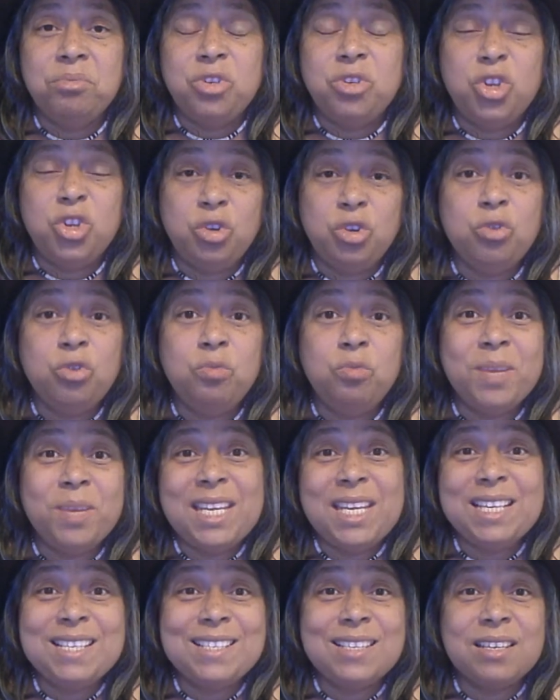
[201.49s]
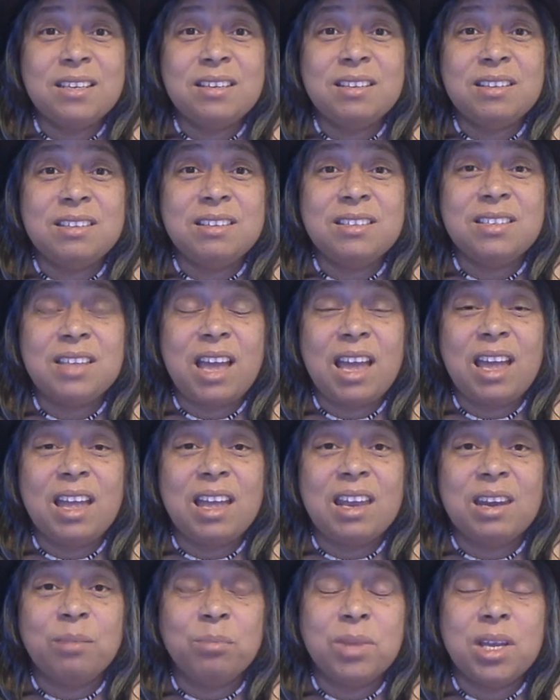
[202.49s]
2 pizzas
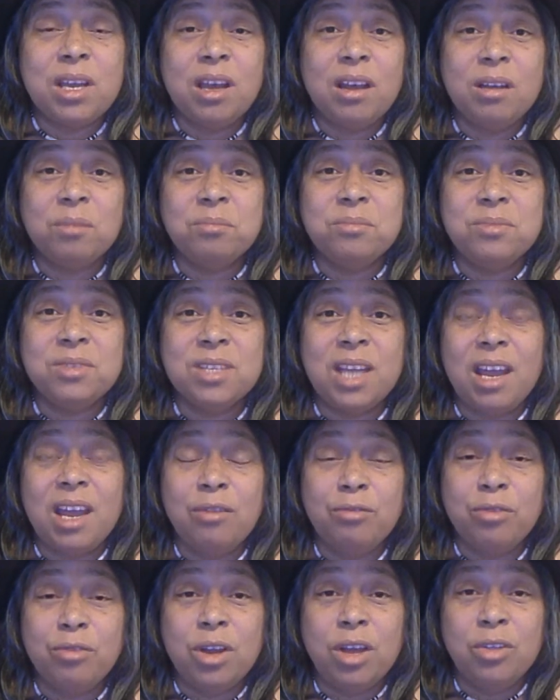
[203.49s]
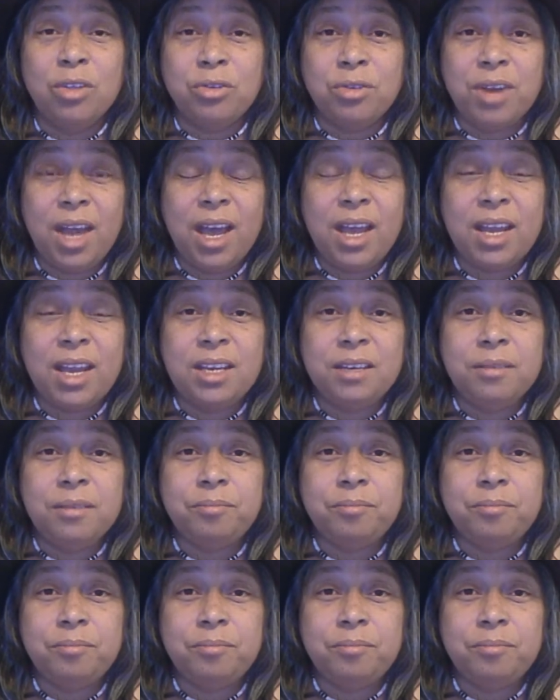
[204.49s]
and it becomes every other night,